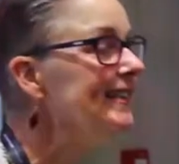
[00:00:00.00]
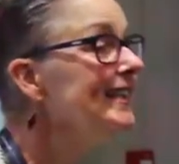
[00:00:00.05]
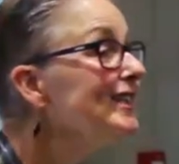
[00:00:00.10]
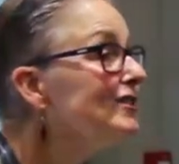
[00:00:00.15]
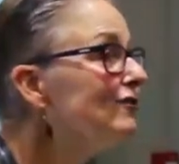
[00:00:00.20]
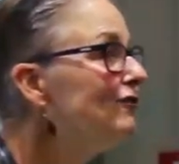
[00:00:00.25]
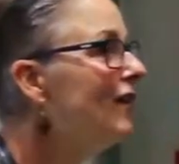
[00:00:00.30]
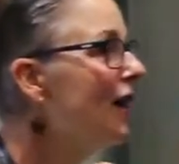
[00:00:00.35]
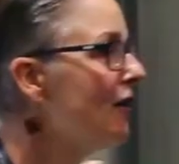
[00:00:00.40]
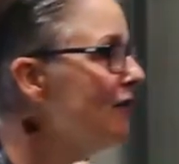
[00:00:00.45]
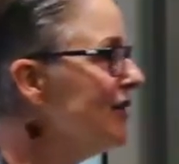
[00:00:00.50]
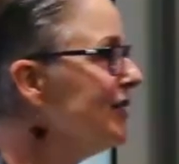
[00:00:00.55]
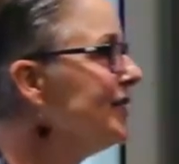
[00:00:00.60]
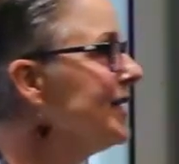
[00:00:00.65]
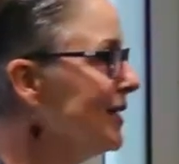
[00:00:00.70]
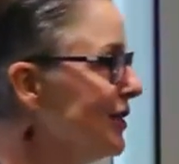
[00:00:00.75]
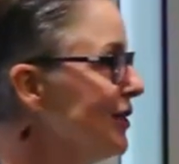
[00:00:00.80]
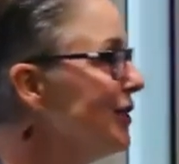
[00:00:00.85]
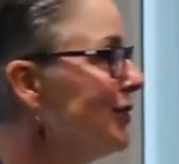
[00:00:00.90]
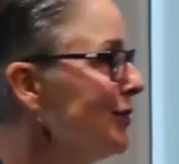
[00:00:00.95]
in this very
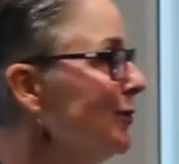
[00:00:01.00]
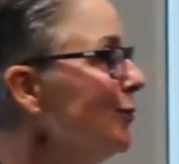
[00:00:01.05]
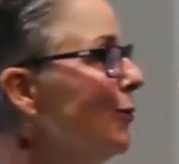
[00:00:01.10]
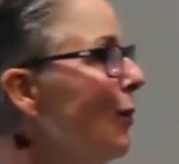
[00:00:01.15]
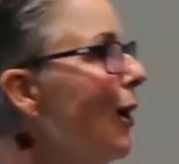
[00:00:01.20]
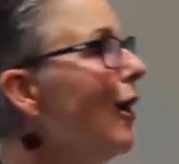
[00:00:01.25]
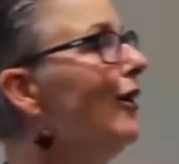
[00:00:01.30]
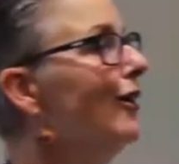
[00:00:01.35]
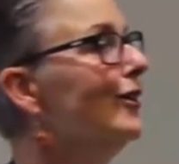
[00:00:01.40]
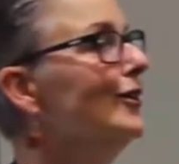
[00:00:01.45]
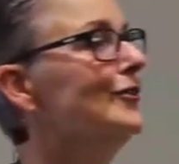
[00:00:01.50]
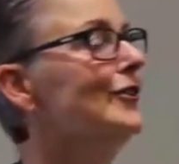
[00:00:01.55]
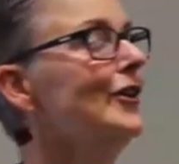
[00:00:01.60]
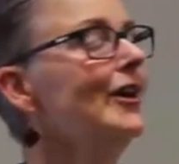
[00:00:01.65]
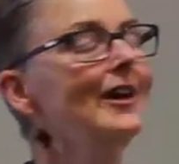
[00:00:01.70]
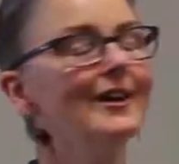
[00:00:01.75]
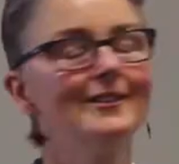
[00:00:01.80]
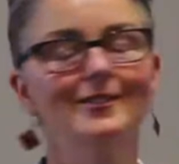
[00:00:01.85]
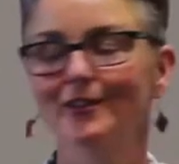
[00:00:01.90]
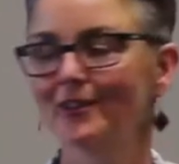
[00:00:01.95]
digital world.
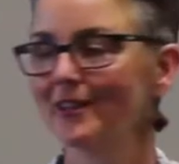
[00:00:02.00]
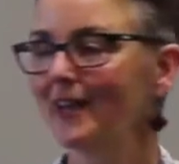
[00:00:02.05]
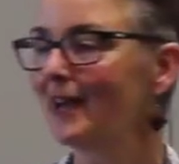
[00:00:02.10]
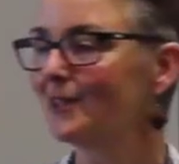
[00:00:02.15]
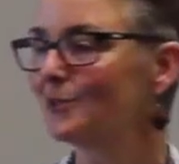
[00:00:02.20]
So I think